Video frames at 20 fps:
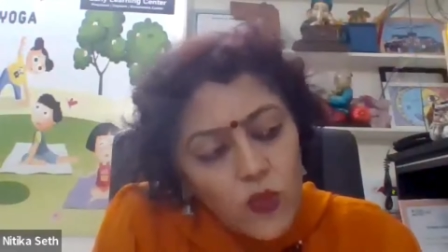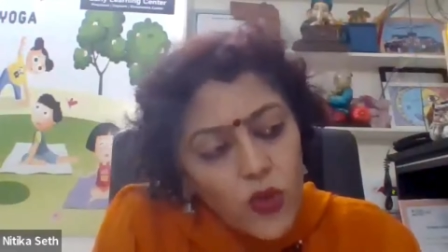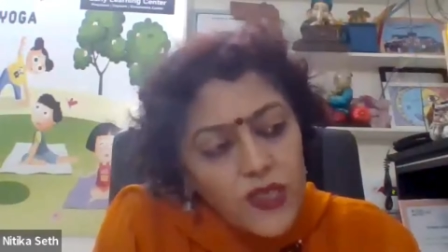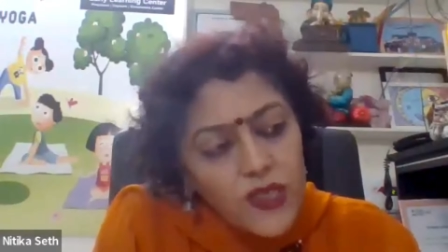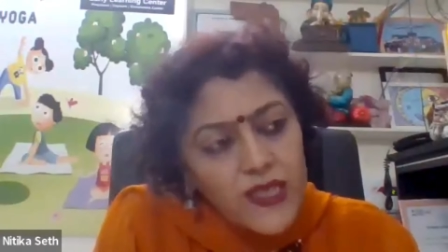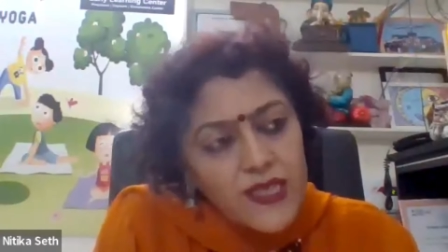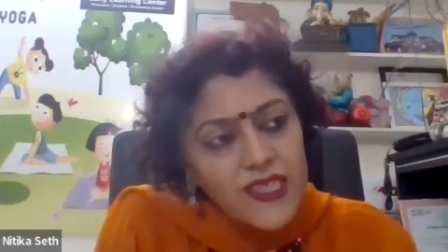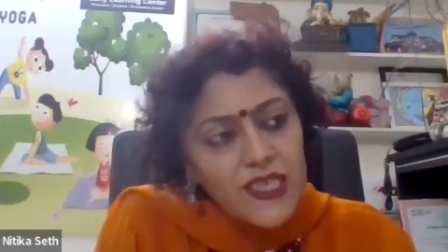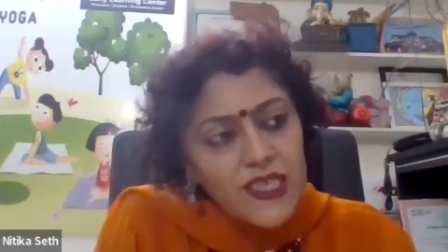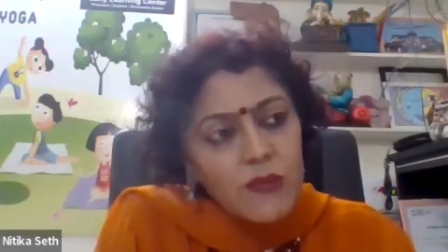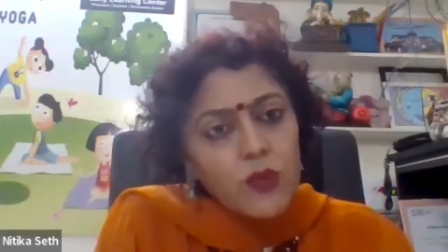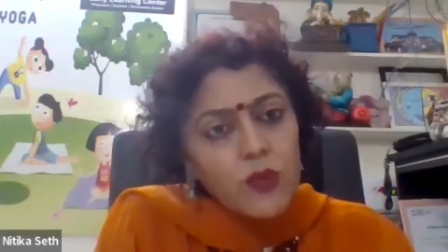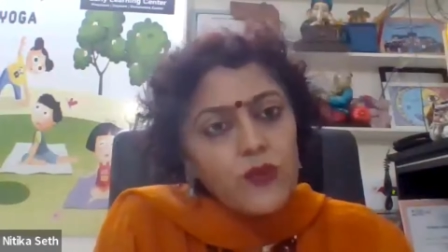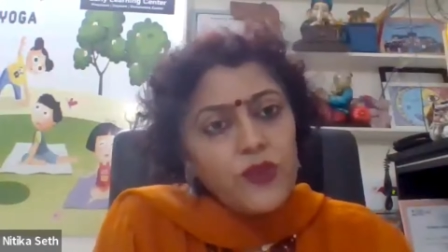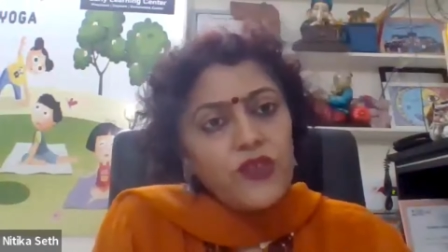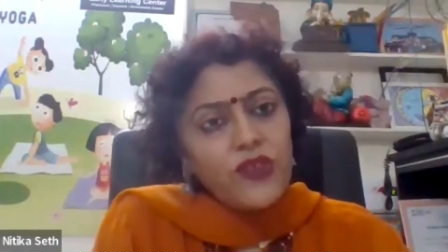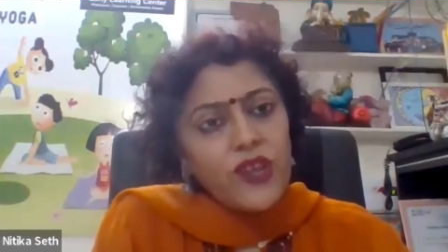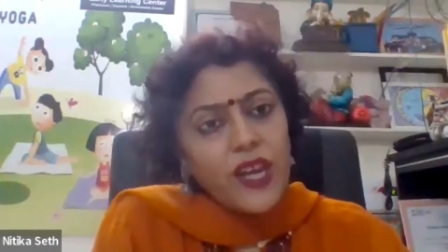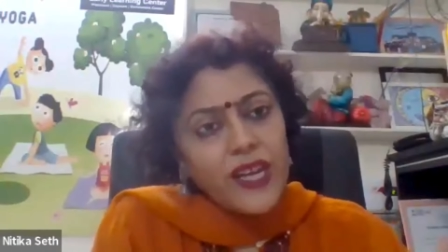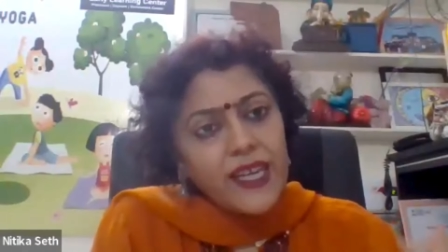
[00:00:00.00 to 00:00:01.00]
what are some of
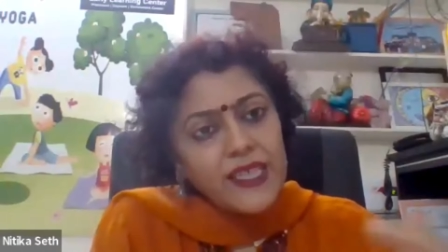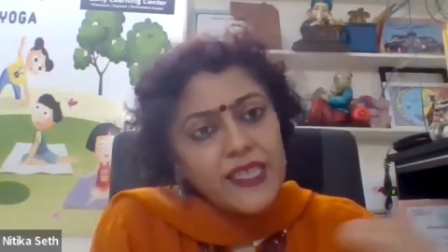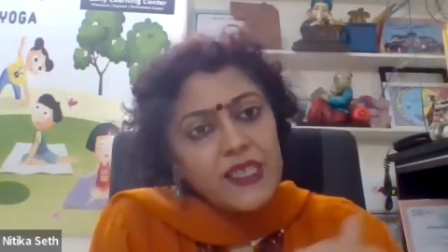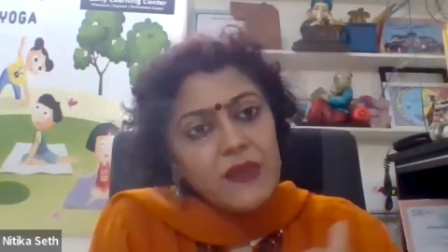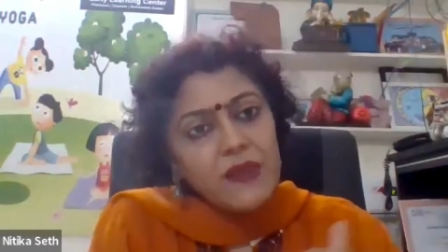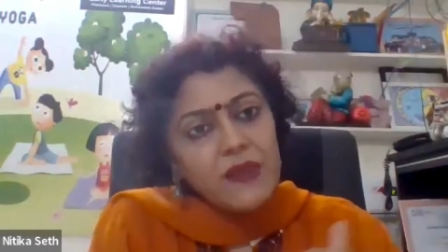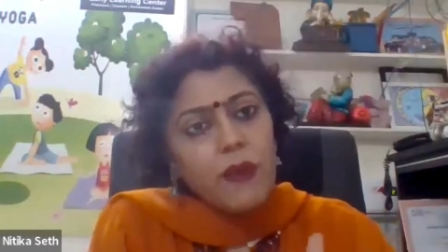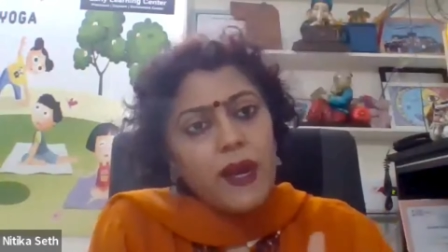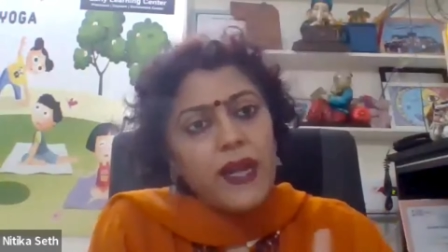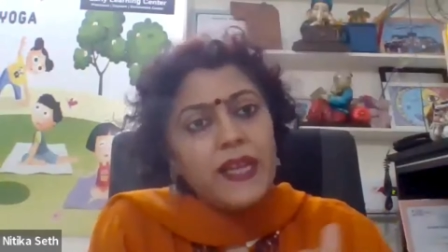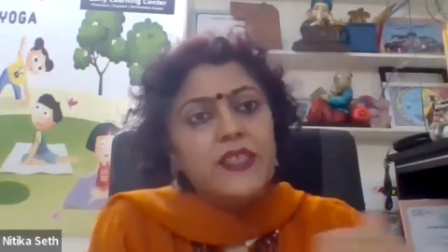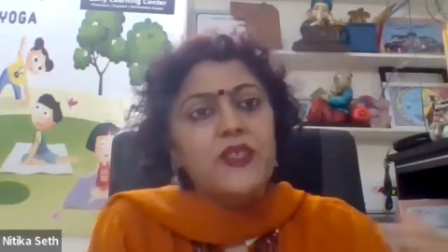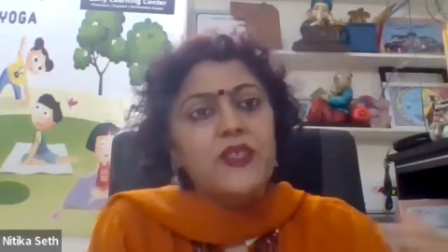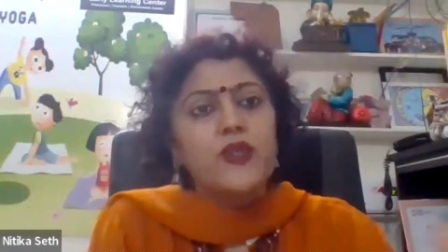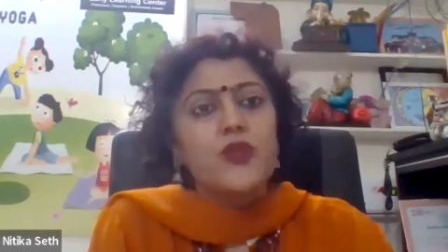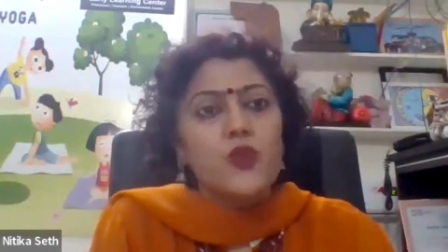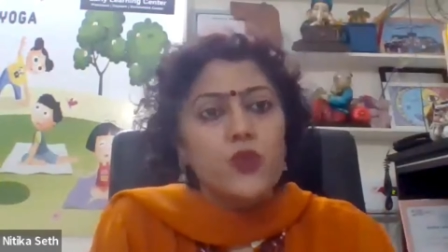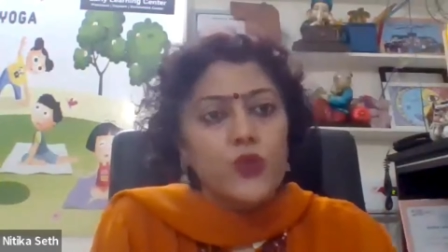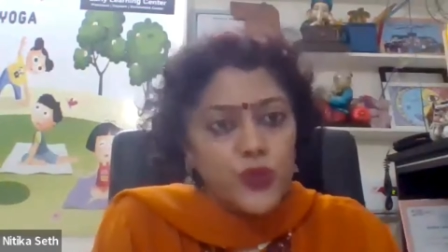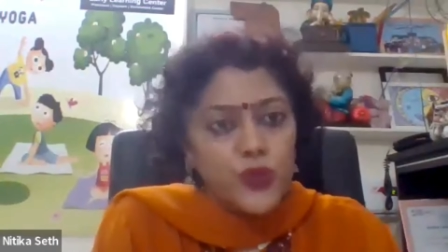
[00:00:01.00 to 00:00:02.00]
the writing
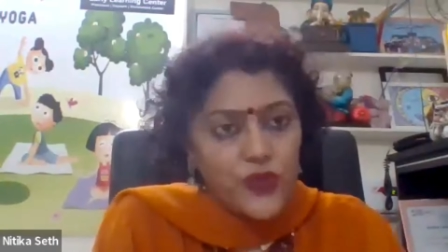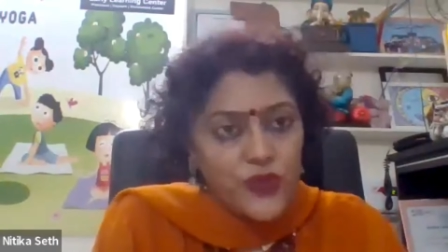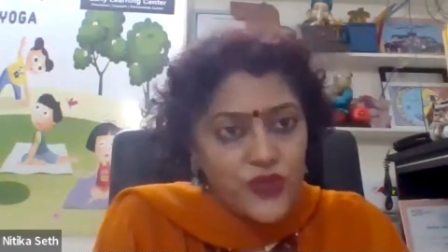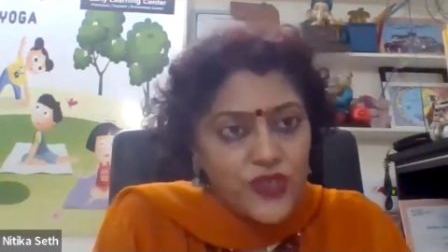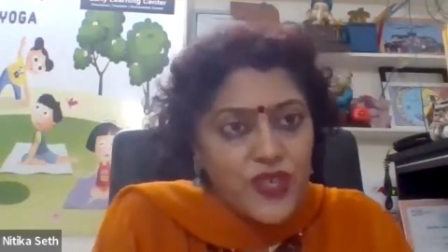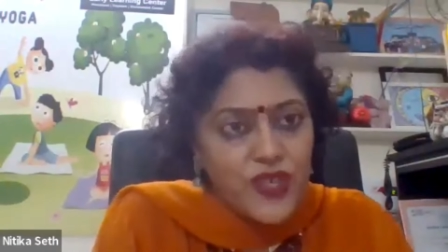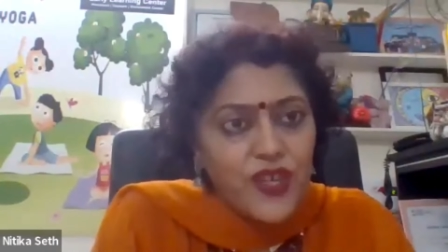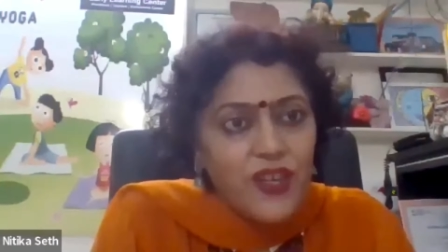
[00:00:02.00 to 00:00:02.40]
milestones